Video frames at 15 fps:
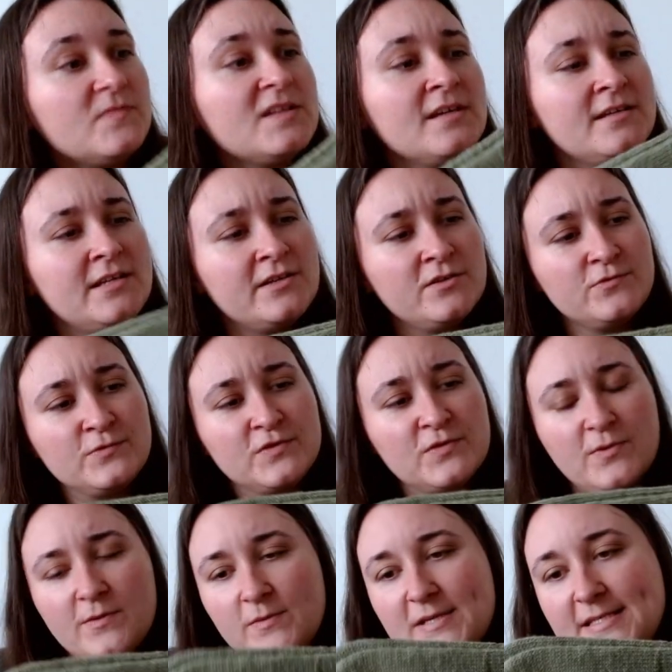And you can also
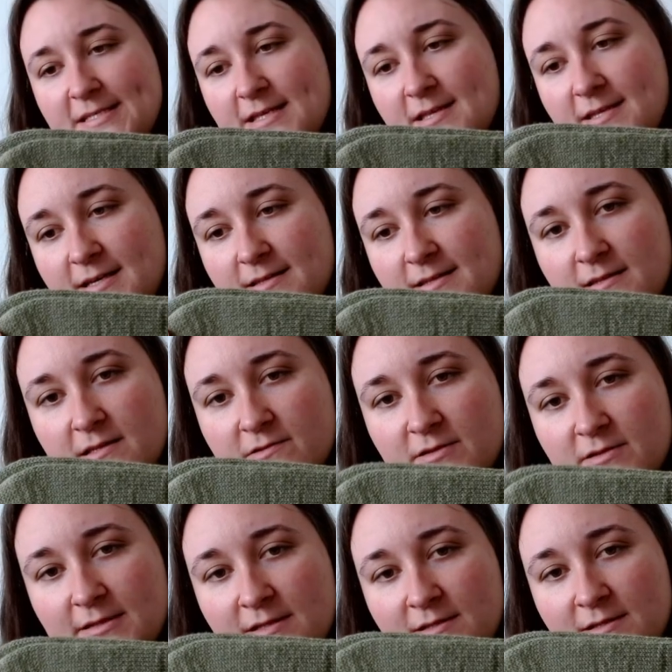probably see that they're a
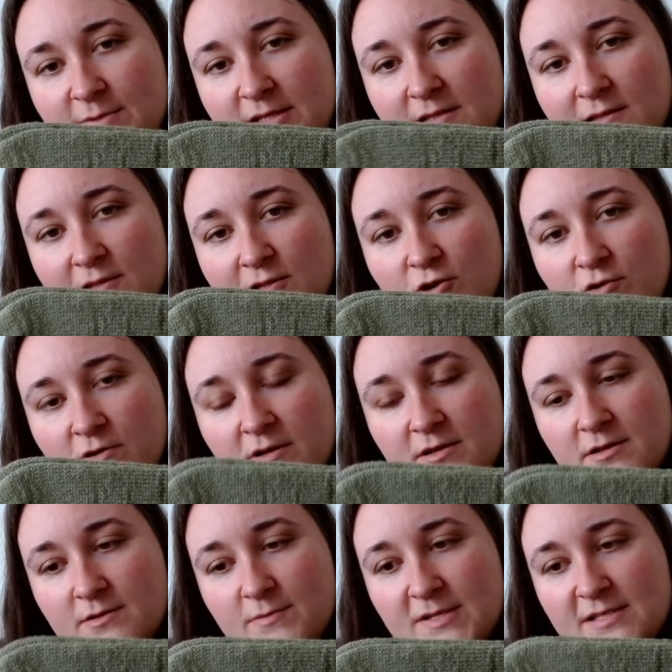little bit longer
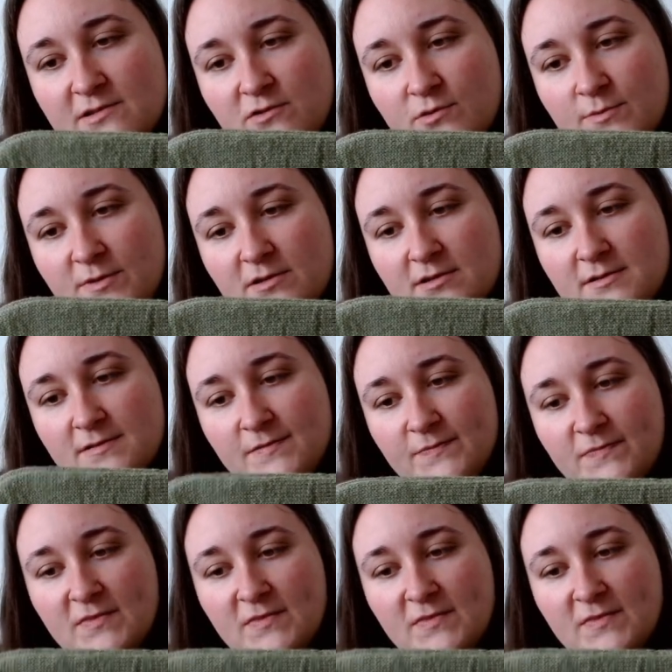than my sock blockers.